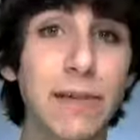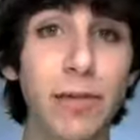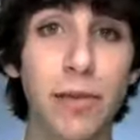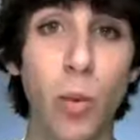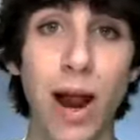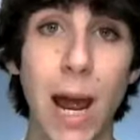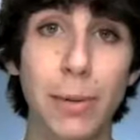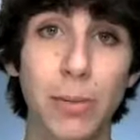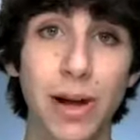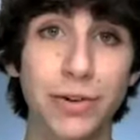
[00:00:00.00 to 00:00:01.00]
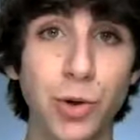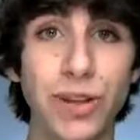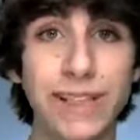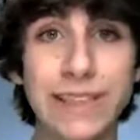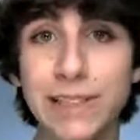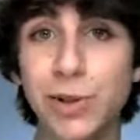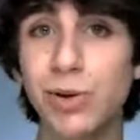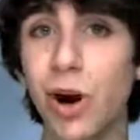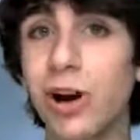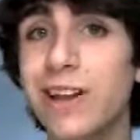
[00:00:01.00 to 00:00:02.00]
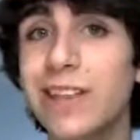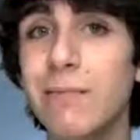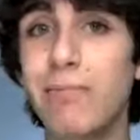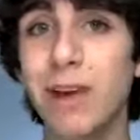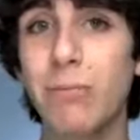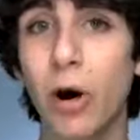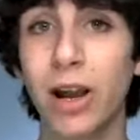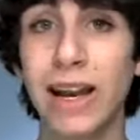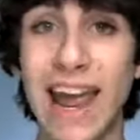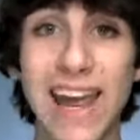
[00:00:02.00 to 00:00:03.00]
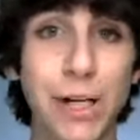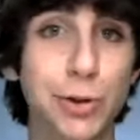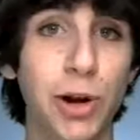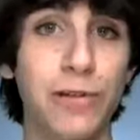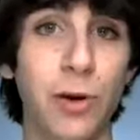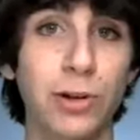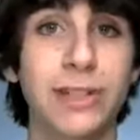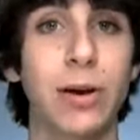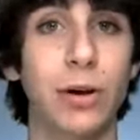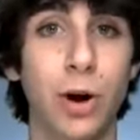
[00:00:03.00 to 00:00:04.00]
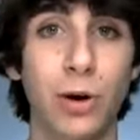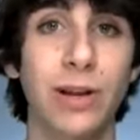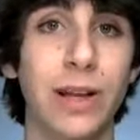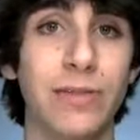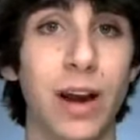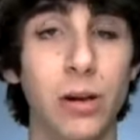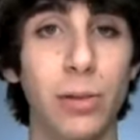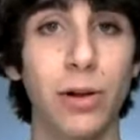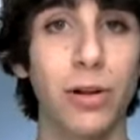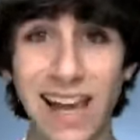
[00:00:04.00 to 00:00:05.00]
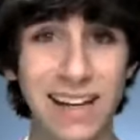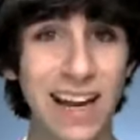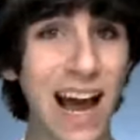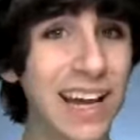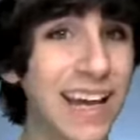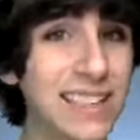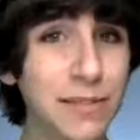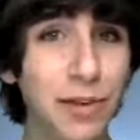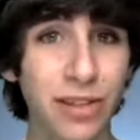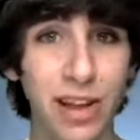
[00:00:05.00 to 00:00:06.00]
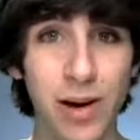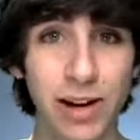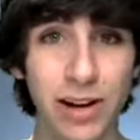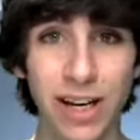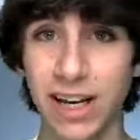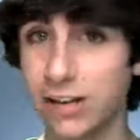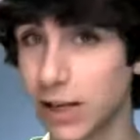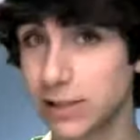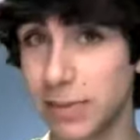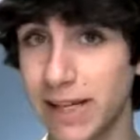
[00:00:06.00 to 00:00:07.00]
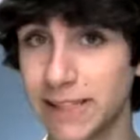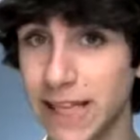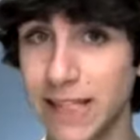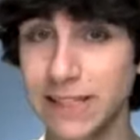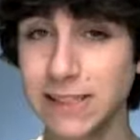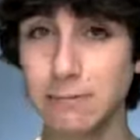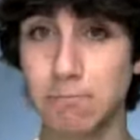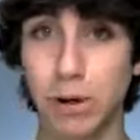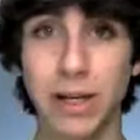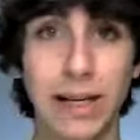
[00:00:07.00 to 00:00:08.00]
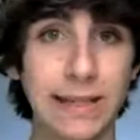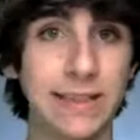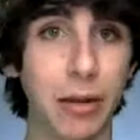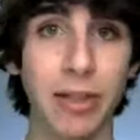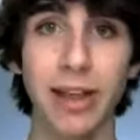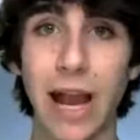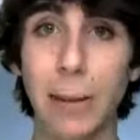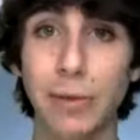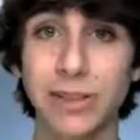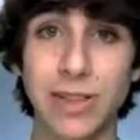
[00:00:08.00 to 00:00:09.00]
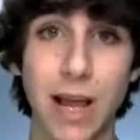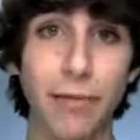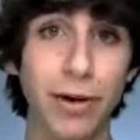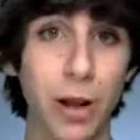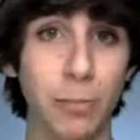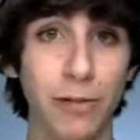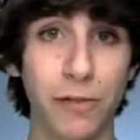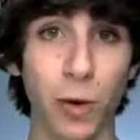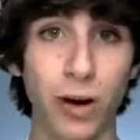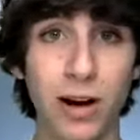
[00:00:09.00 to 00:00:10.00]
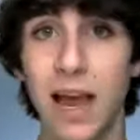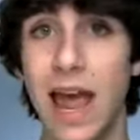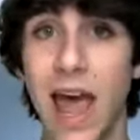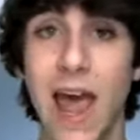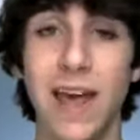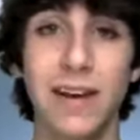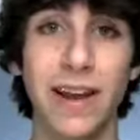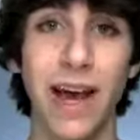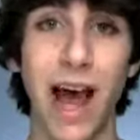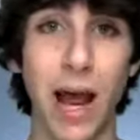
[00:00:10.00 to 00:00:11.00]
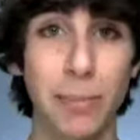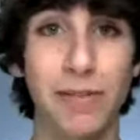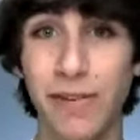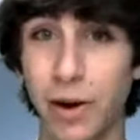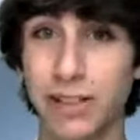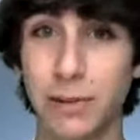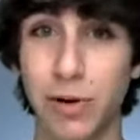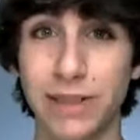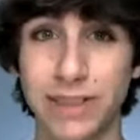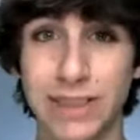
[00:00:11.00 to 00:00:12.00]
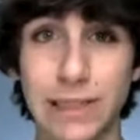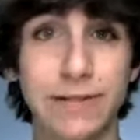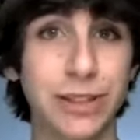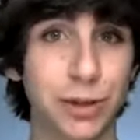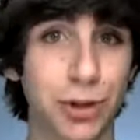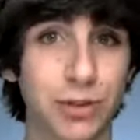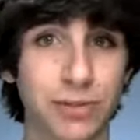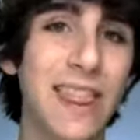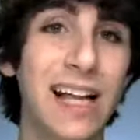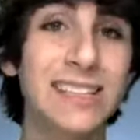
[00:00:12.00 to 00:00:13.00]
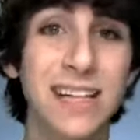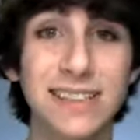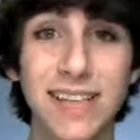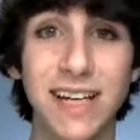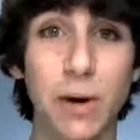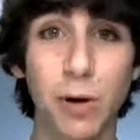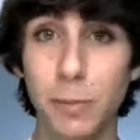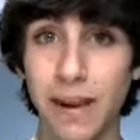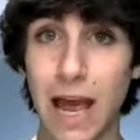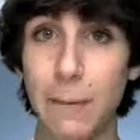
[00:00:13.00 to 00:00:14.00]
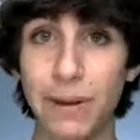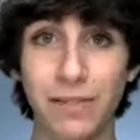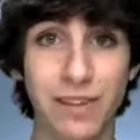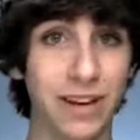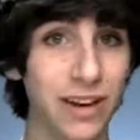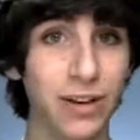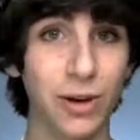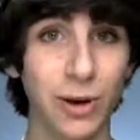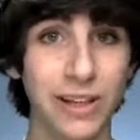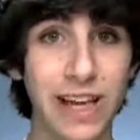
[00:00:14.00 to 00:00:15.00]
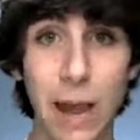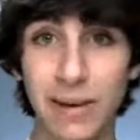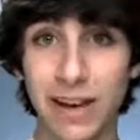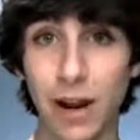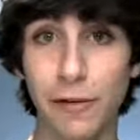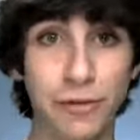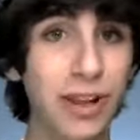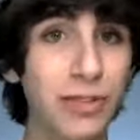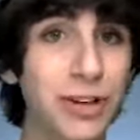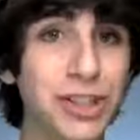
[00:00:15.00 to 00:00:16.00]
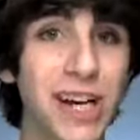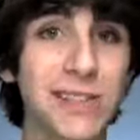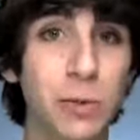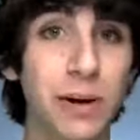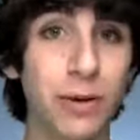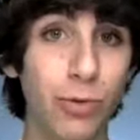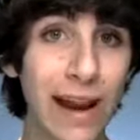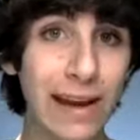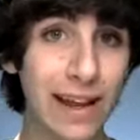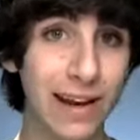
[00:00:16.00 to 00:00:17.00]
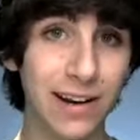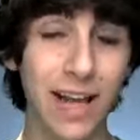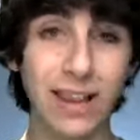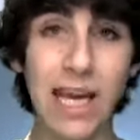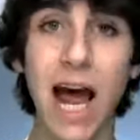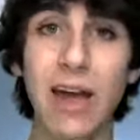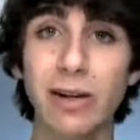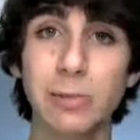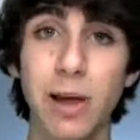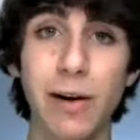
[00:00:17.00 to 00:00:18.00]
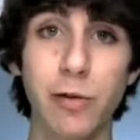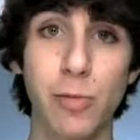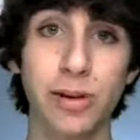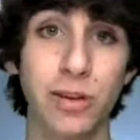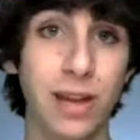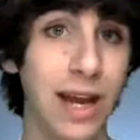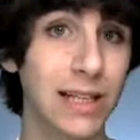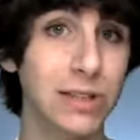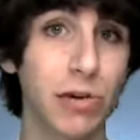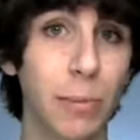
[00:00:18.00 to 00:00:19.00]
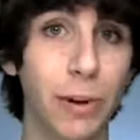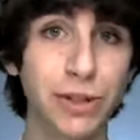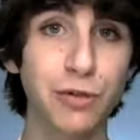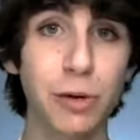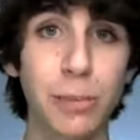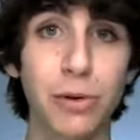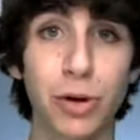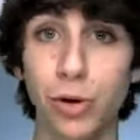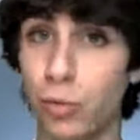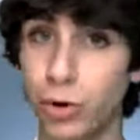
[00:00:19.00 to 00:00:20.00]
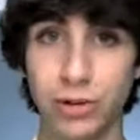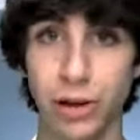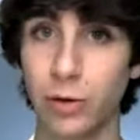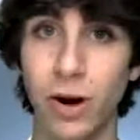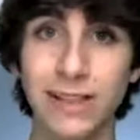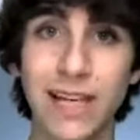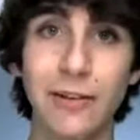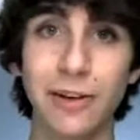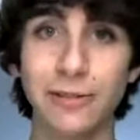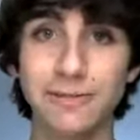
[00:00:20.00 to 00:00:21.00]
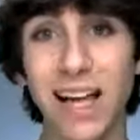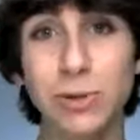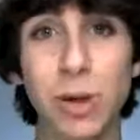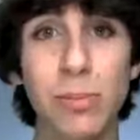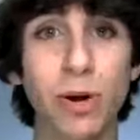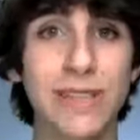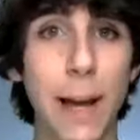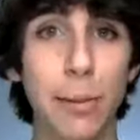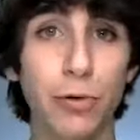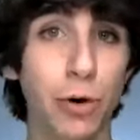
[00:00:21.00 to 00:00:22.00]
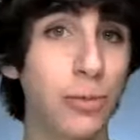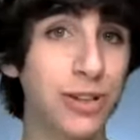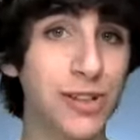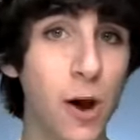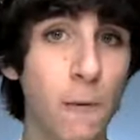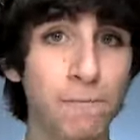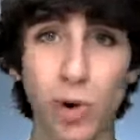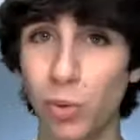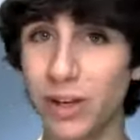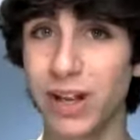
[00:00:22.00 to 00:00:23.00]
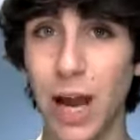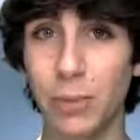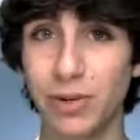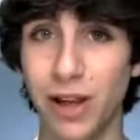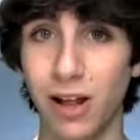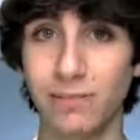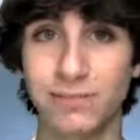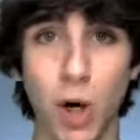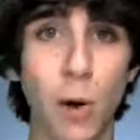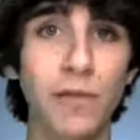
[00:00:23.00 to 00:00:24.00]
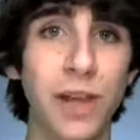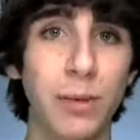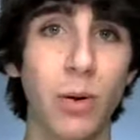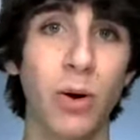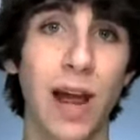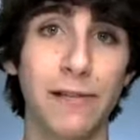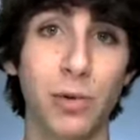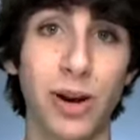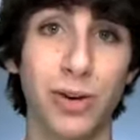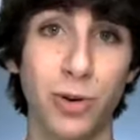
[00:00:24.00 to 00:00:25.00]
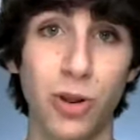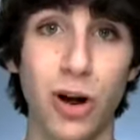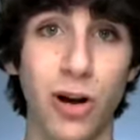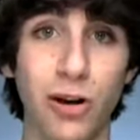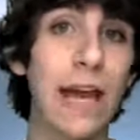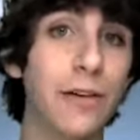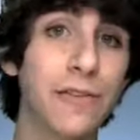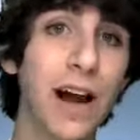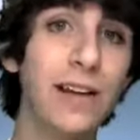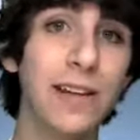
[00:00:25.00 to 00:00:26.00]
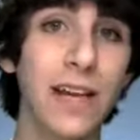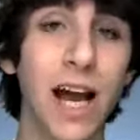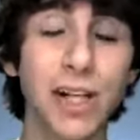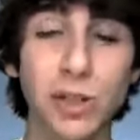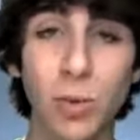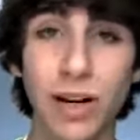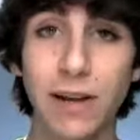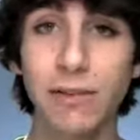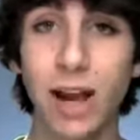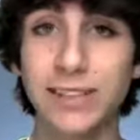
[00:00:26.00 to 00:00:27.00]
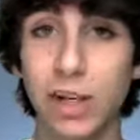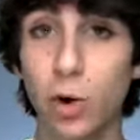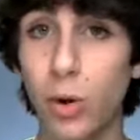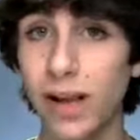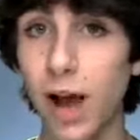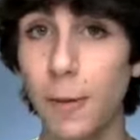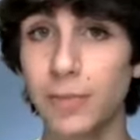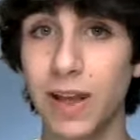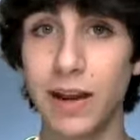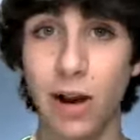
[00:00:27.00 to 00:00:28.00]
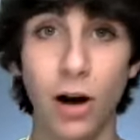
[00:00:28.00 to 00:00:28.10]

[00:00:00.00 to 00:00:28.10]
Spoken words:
given for why Apple might do this is to target the mid-market Android phones that are currently available. And I guess if you think about it, it does make sense, but it's something that Apple's never done before, and I'd be very surprised to see if it's true. That's not saying I wouldn't be happy if they did do it. I mean, a free 3GS would be great, and it'd get the iOS platform into the hands of a bunch of people who wouldn't otherwise have it. As with most Apple rumors, though, only time will tell. Hopefully we won't have to wait too long. And finally, I just want to give you guys a quick update